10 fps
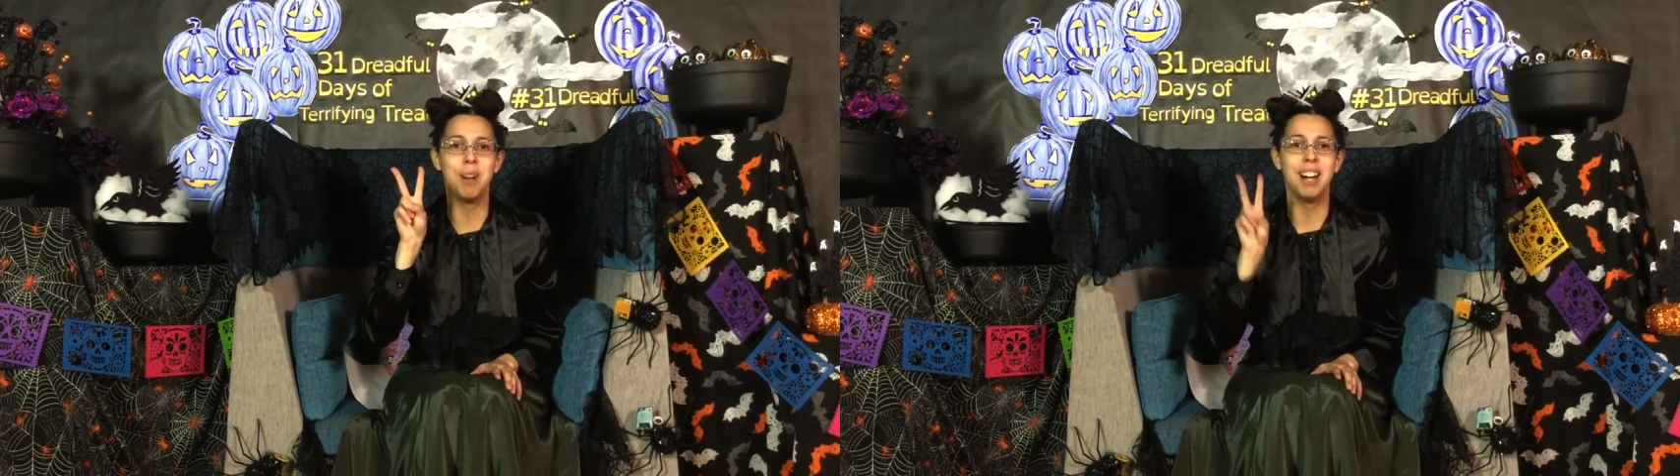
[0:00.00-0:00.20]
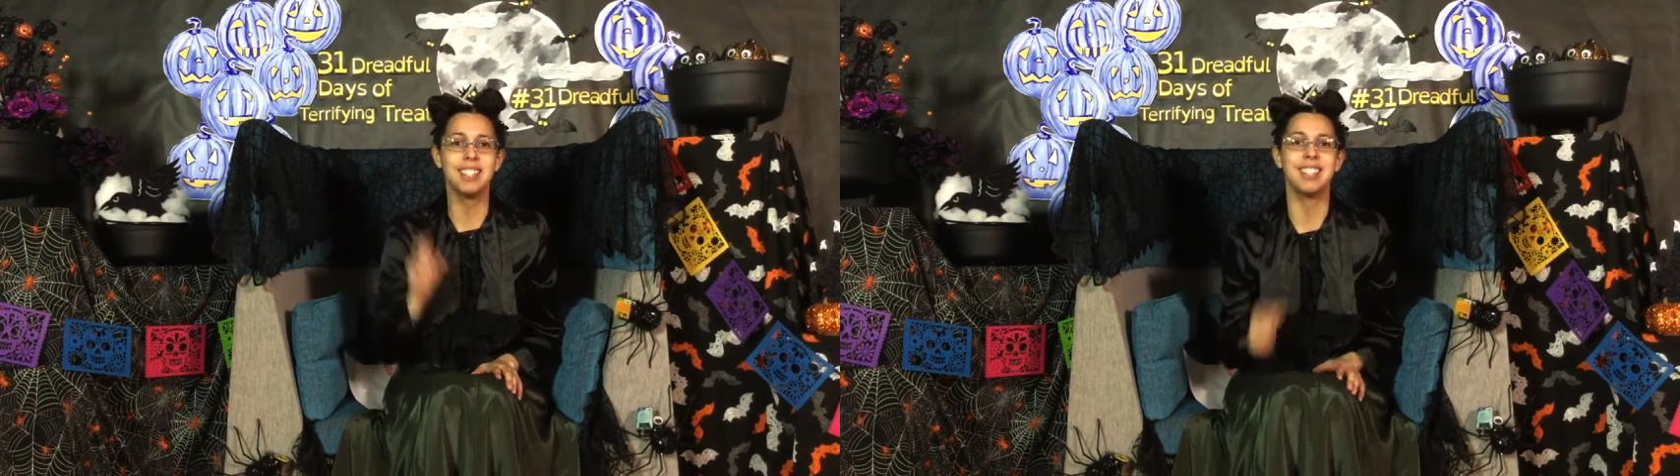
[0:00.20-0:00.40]

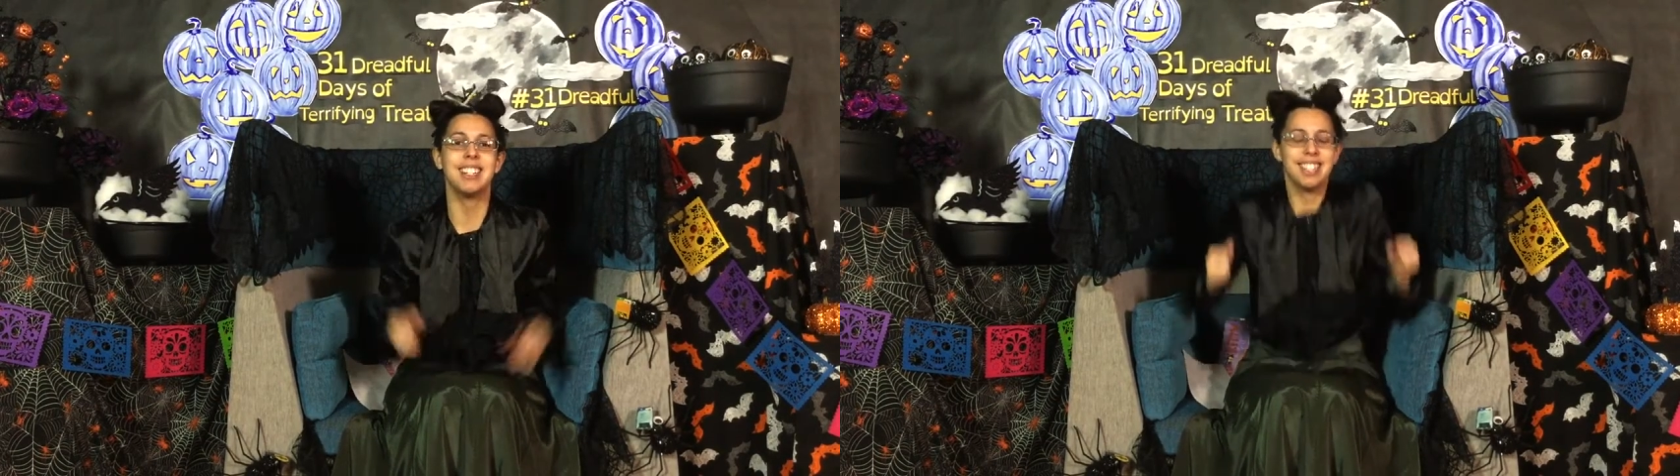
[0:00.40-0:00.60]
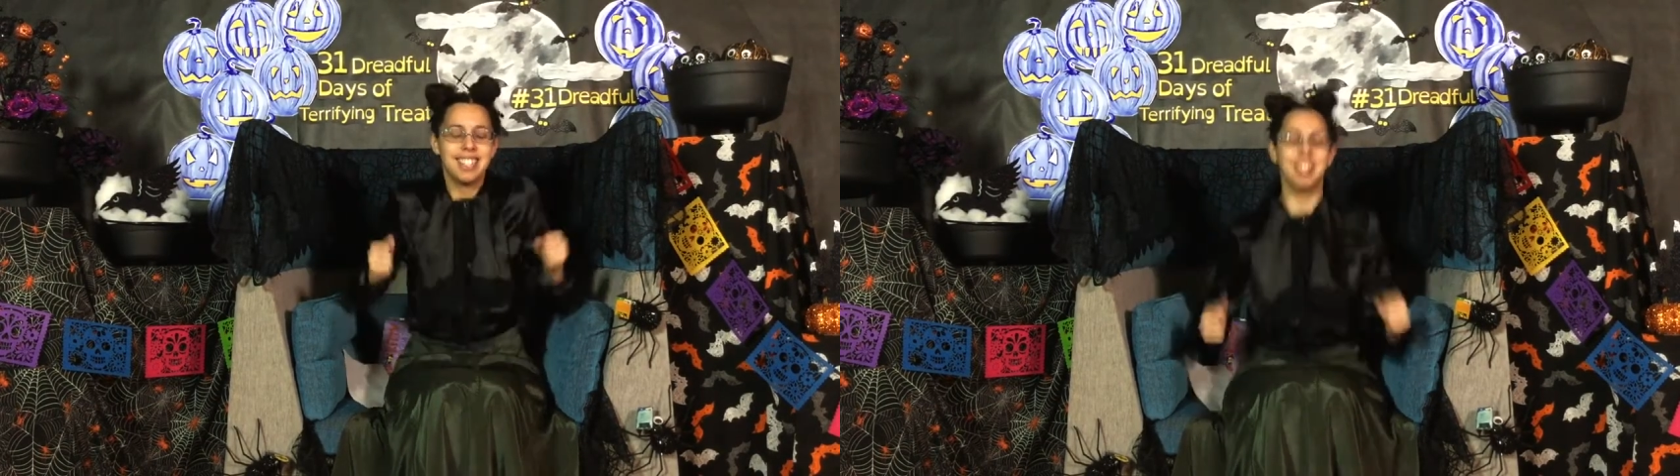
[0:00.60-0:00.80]

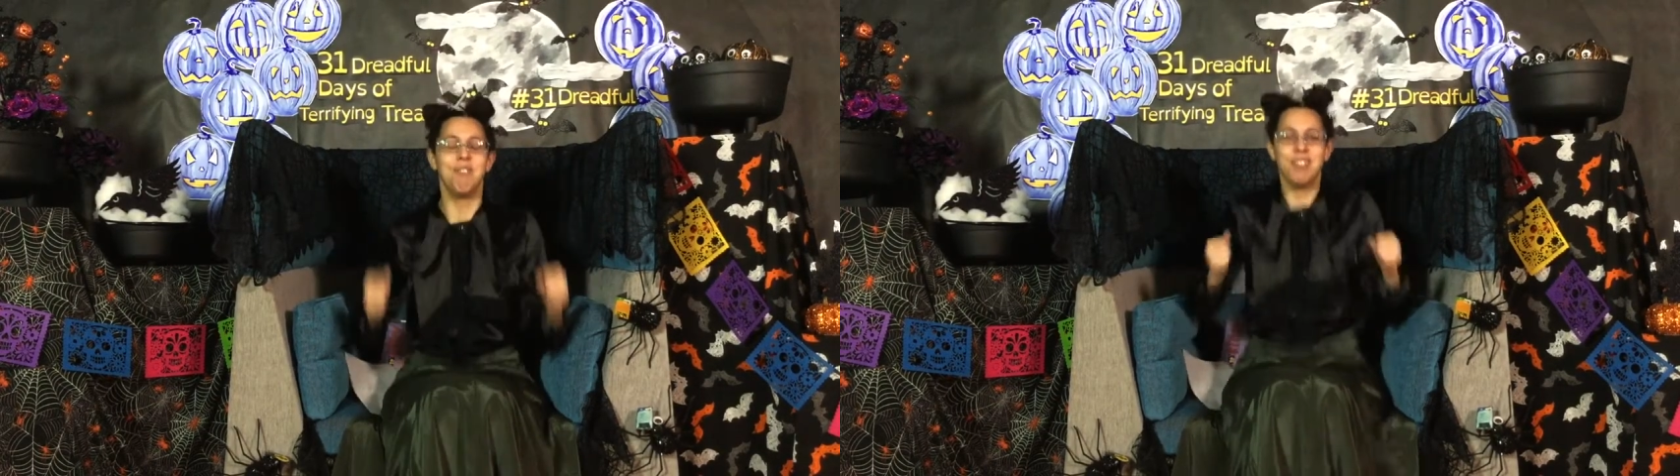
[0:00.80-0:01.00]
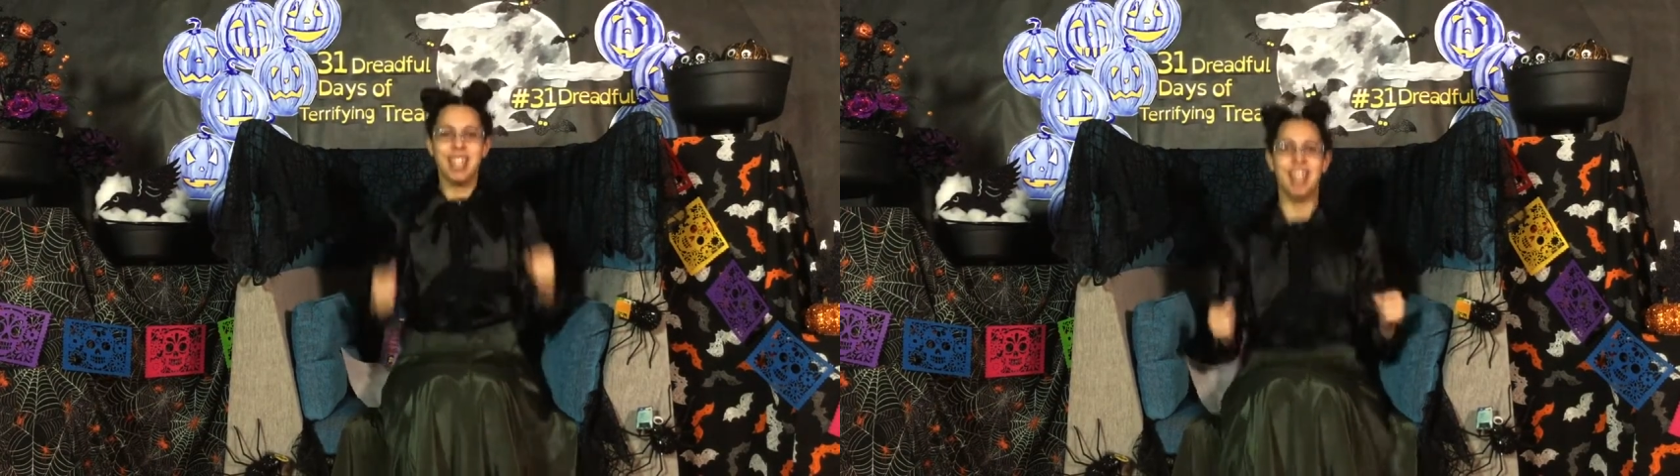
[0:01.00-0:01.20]
monsters
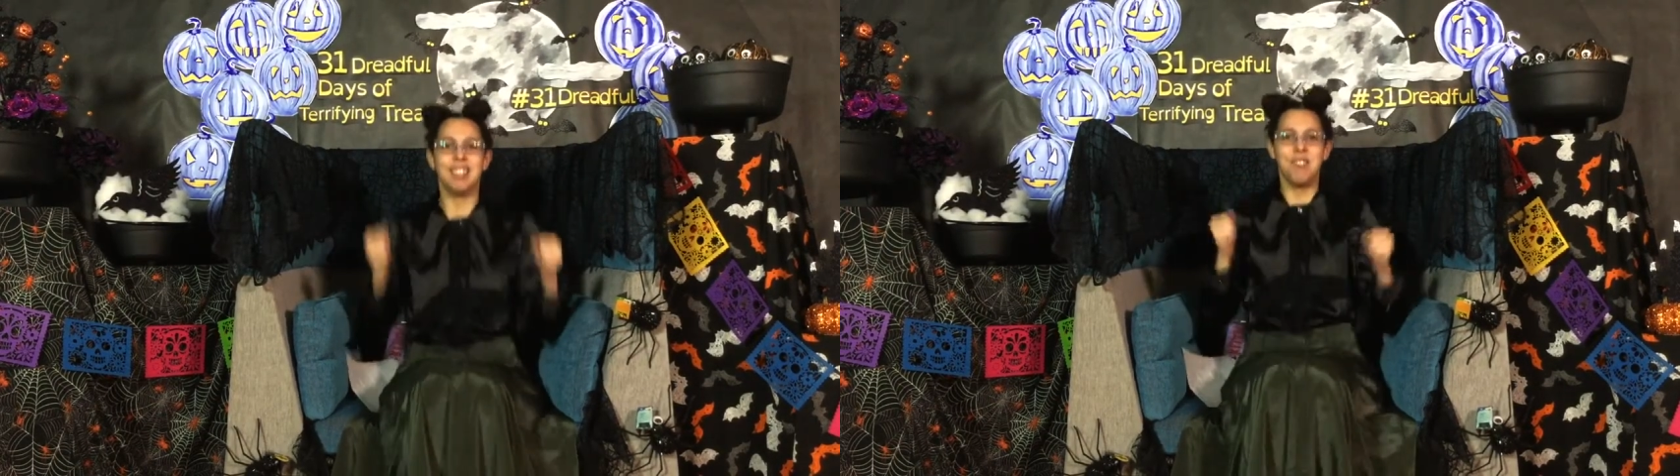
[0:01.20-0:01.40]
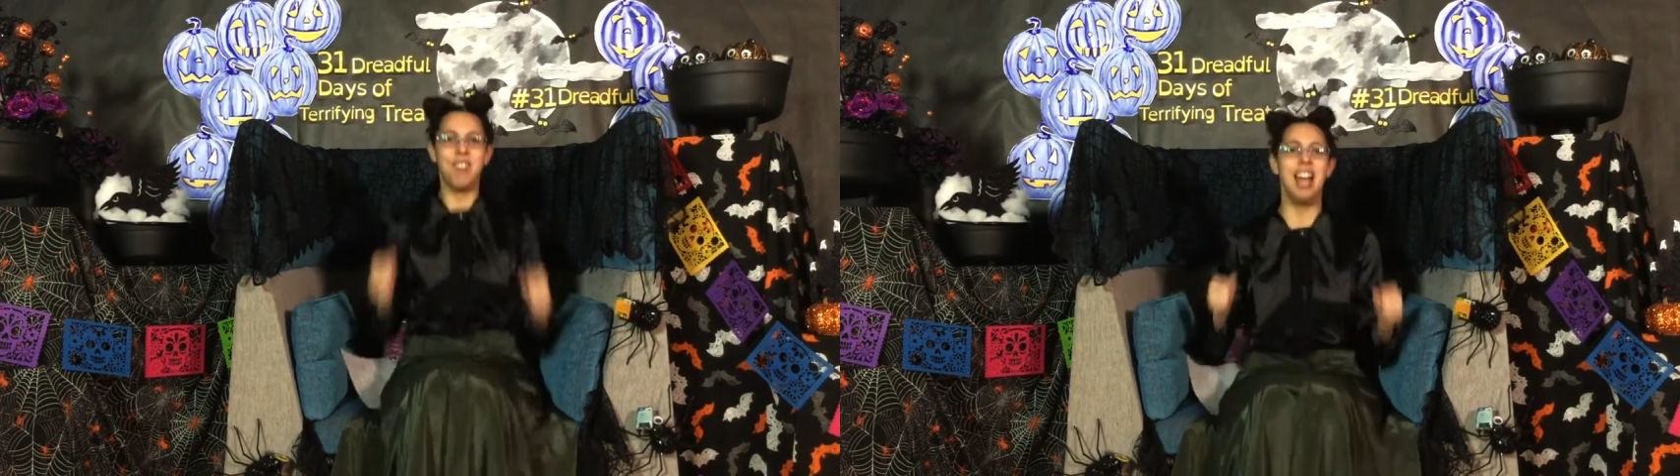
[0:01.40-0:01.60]
jumping
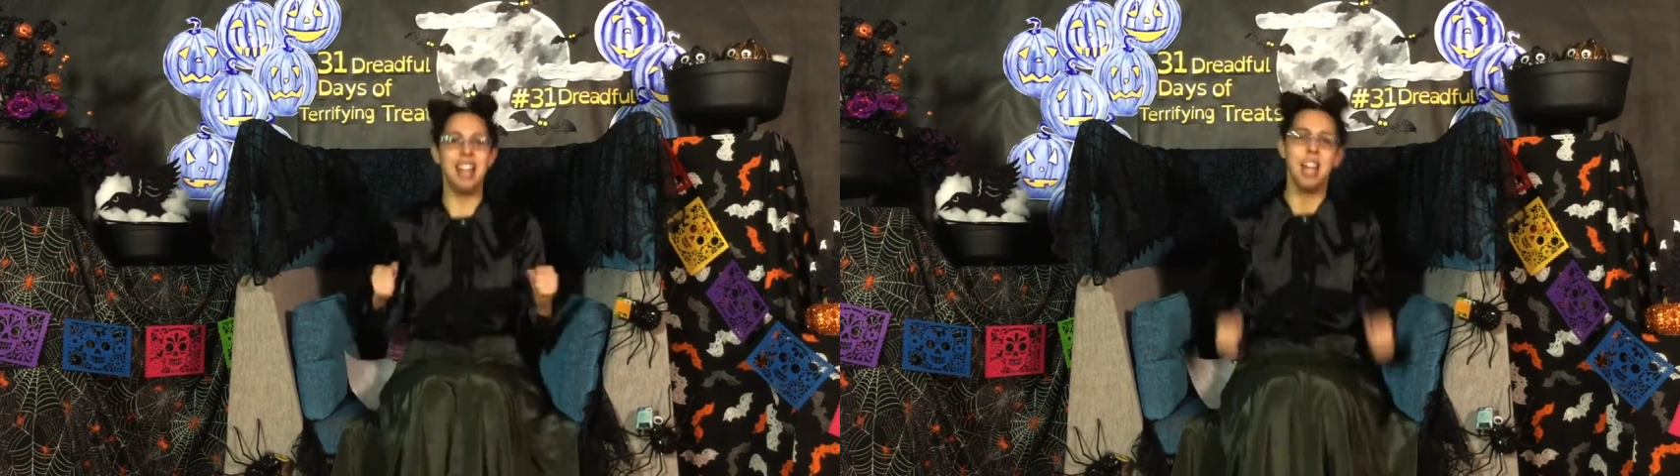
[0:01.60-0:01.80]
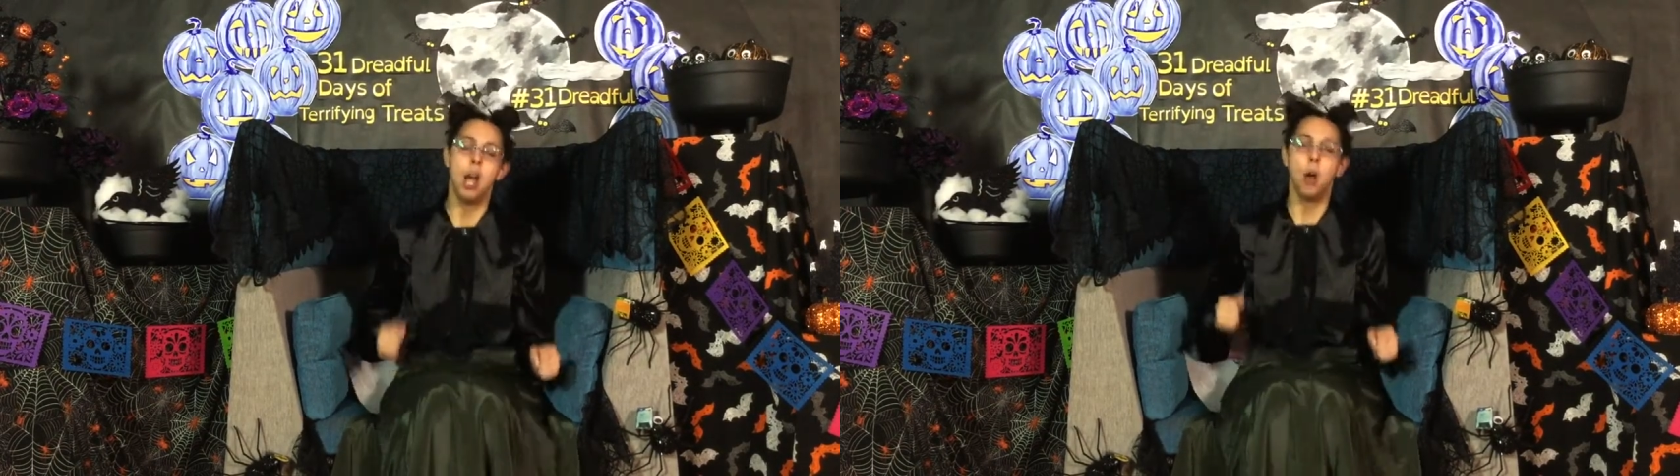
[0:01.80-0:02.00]
on the
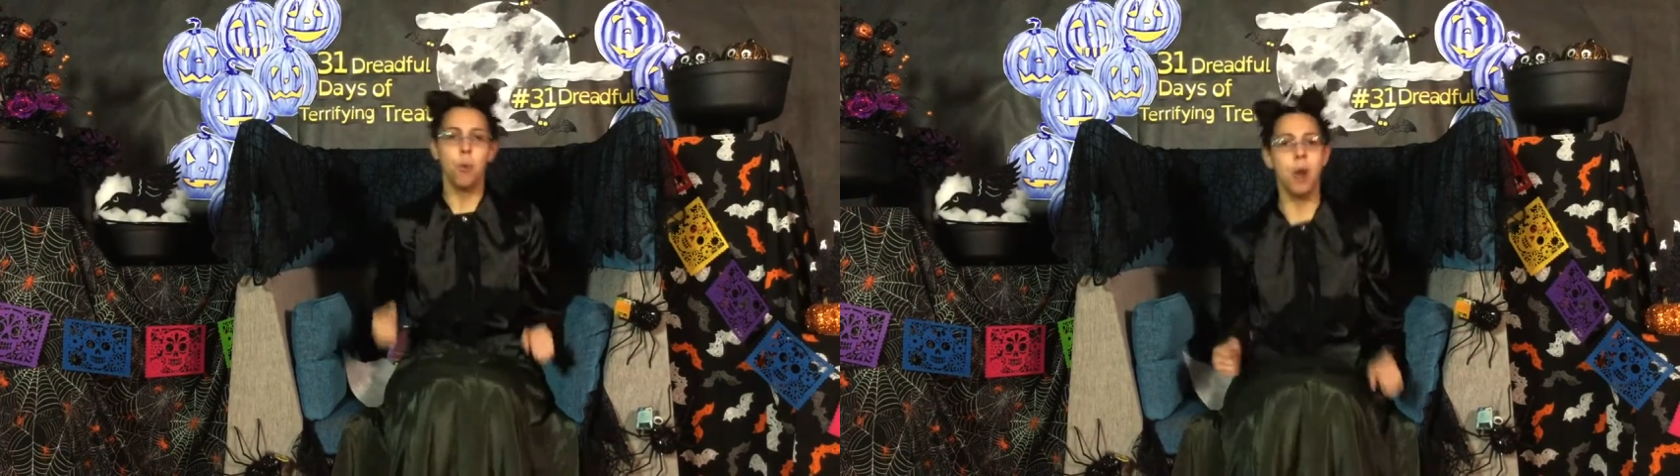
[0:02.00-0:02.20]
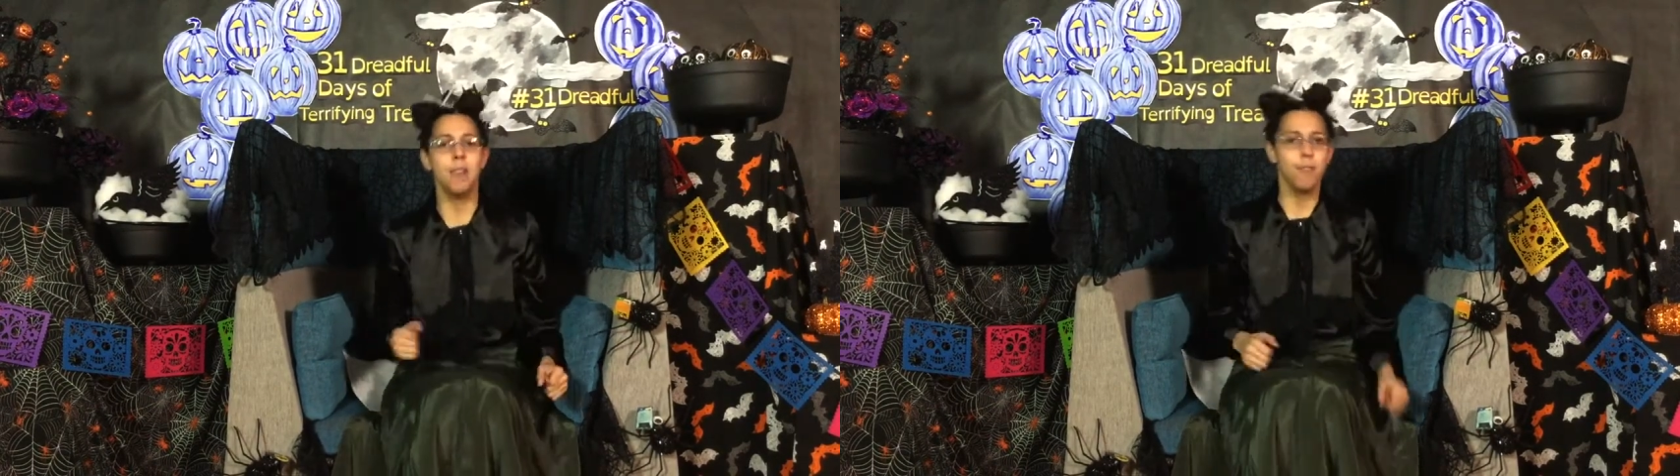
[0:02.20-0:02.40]
bed.
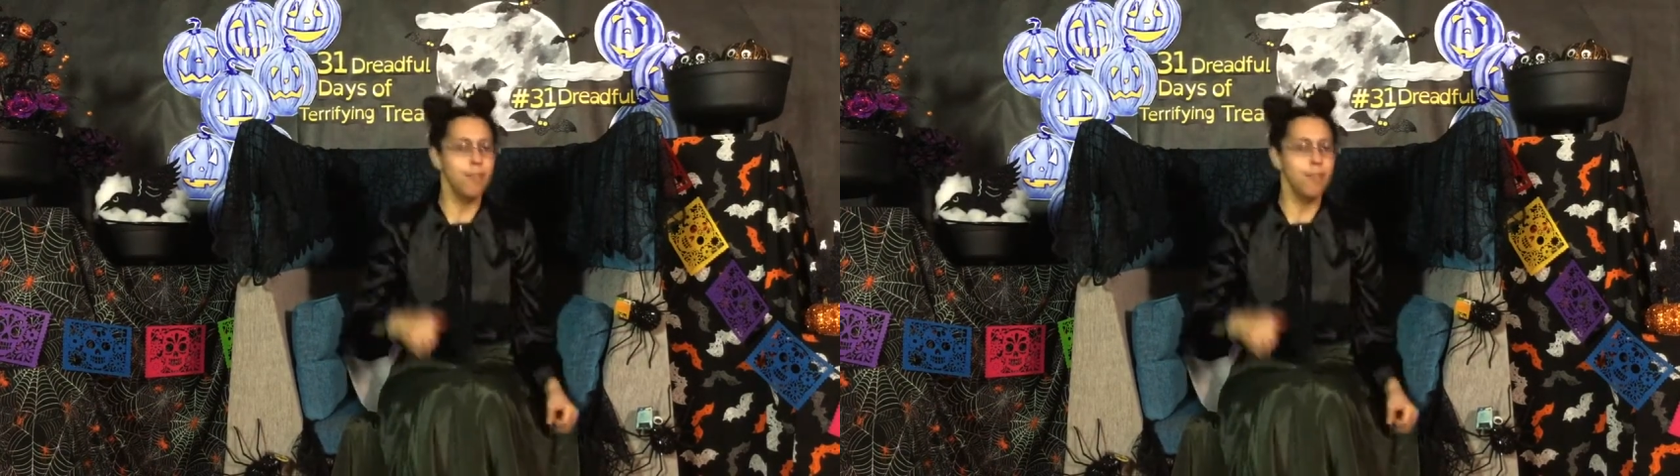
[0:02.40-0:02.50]
One